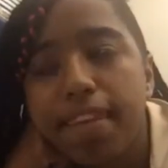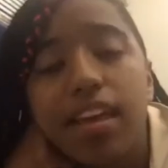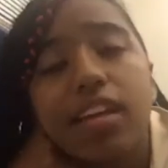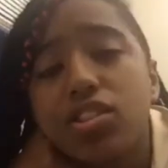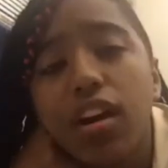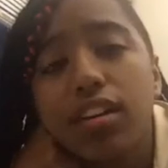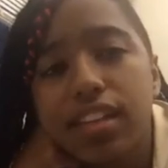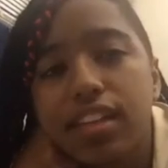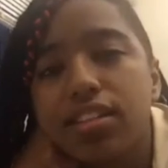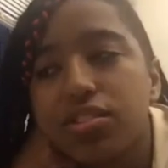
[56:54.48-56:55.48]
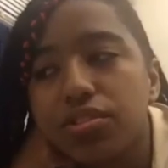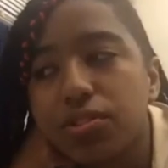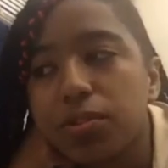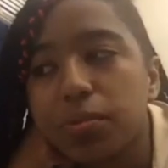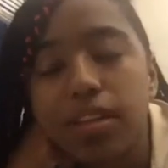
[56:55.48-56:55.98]
it's hard to answer
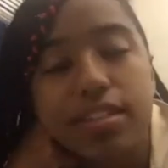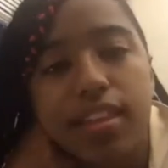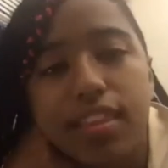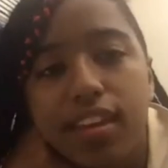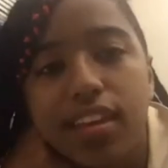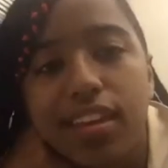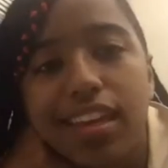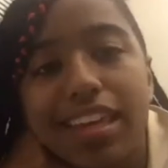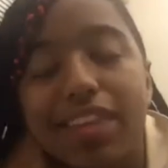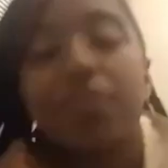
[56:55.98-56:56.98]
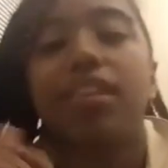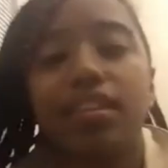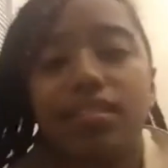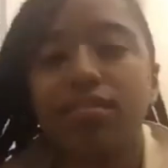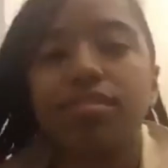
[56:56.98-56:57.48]
too, because I think even like
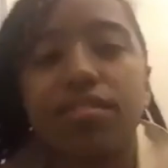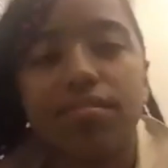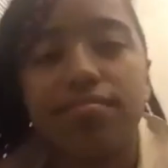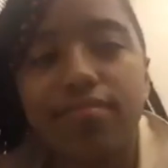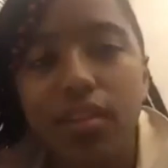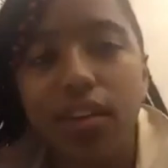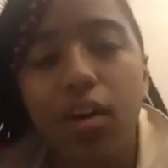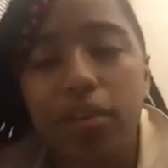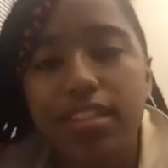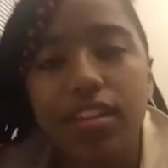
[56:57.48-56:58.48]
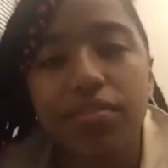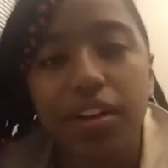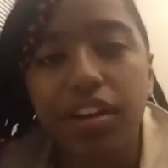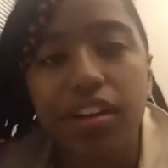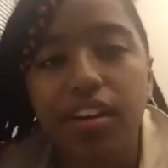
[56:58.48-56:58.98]
to call myself out
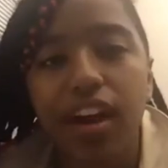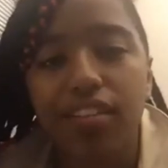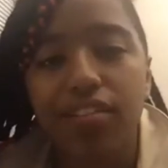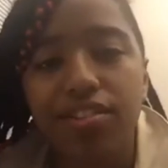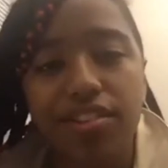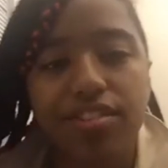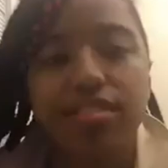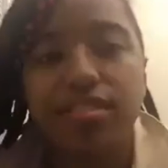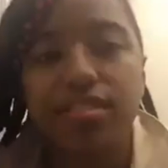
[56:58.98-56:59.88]
here, I've just